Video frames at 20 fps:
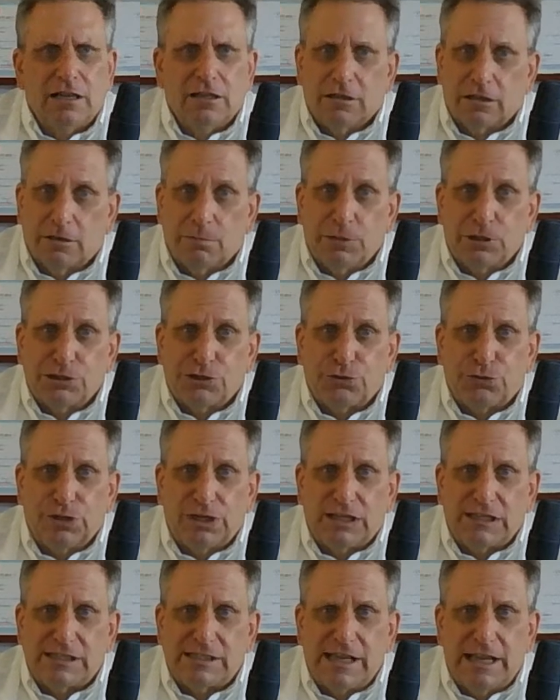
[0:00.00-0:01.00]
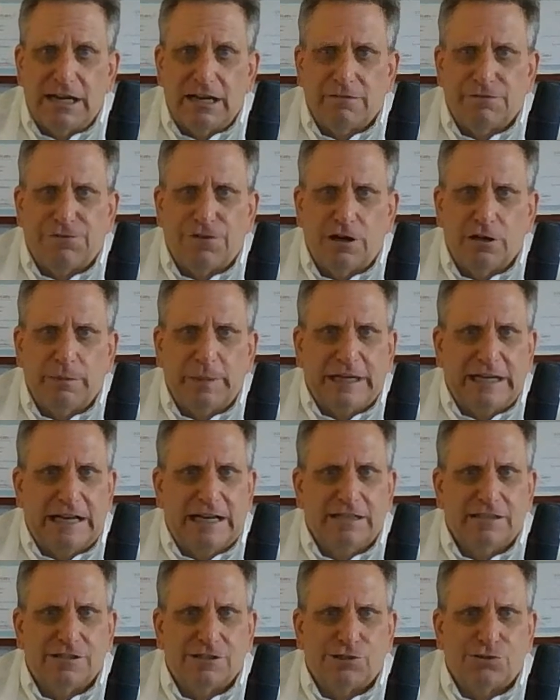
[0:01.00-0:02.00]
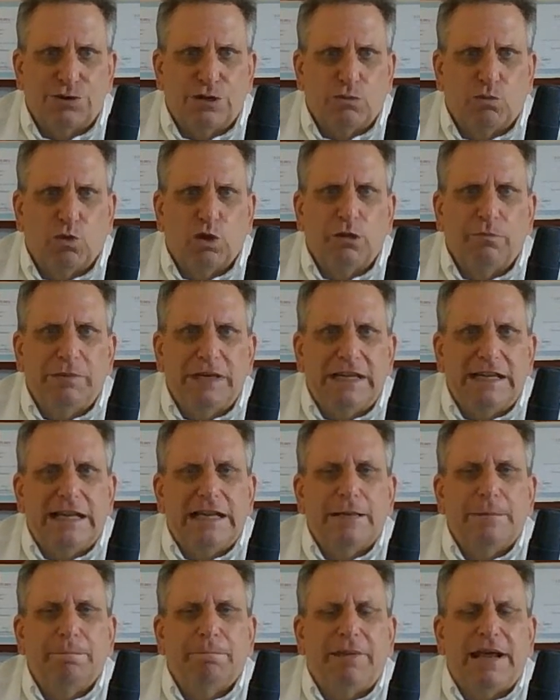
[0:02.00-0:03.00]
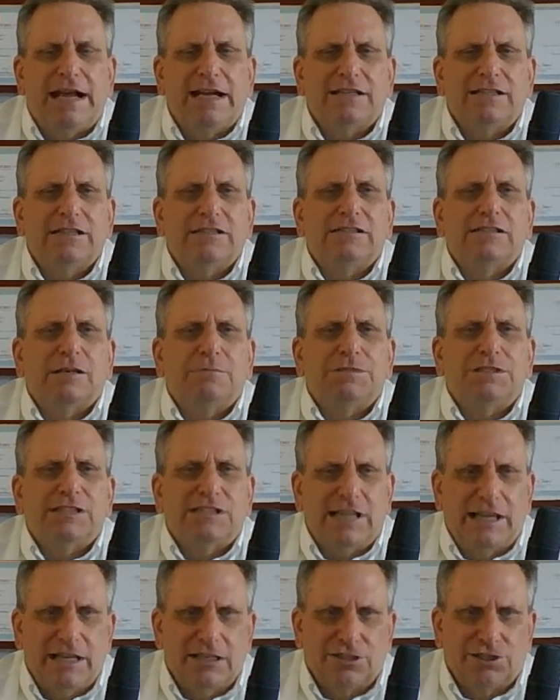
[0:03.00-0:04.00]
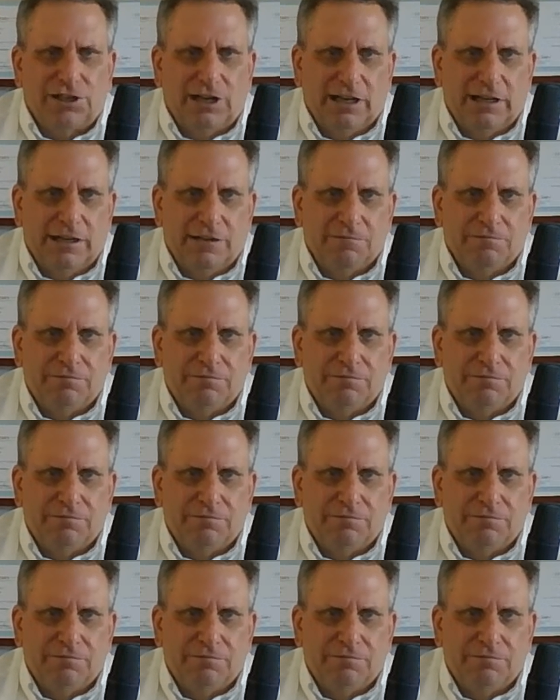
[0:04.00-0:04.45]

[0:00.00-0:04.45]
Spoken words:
The commercial real estate and farming industry will be impacted substantially.